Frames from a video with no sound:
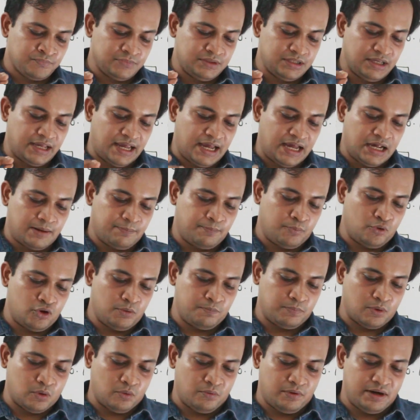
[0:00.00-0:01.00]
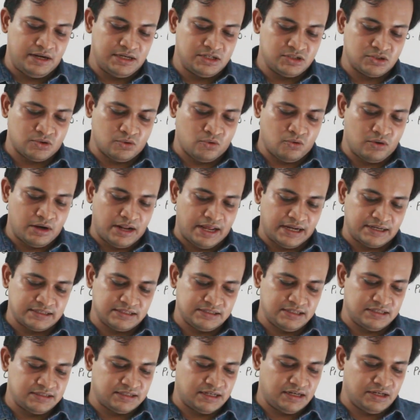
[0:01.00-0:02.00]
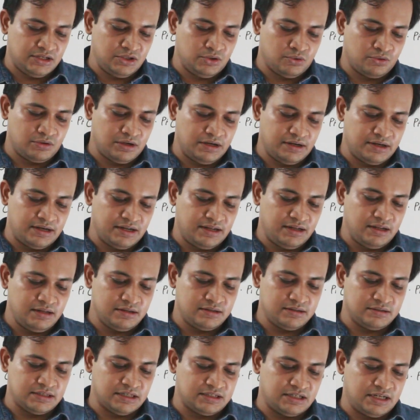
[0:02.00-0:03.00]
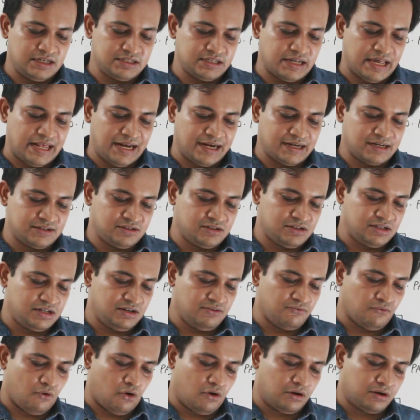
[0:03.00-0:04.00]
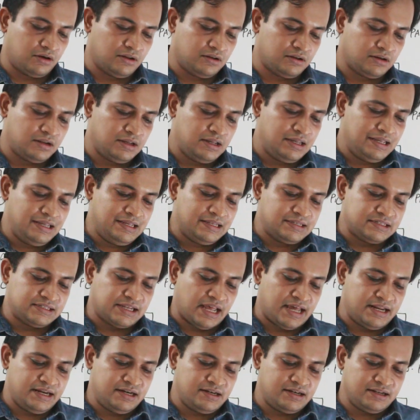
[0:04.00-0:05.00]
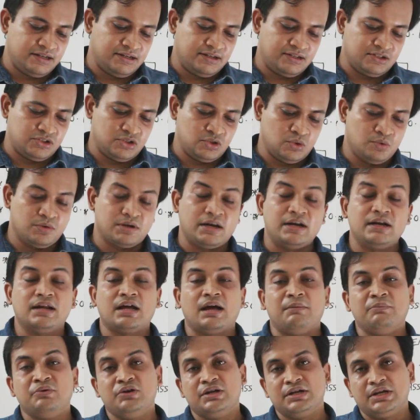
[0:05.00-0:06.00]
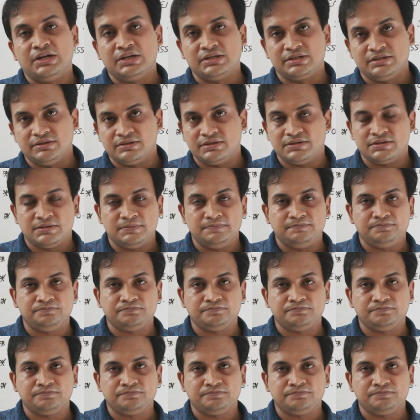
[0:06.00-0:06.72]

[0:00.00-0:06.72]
The airport provides road access and utility such as electricity, water, sanitary, sewer and communications.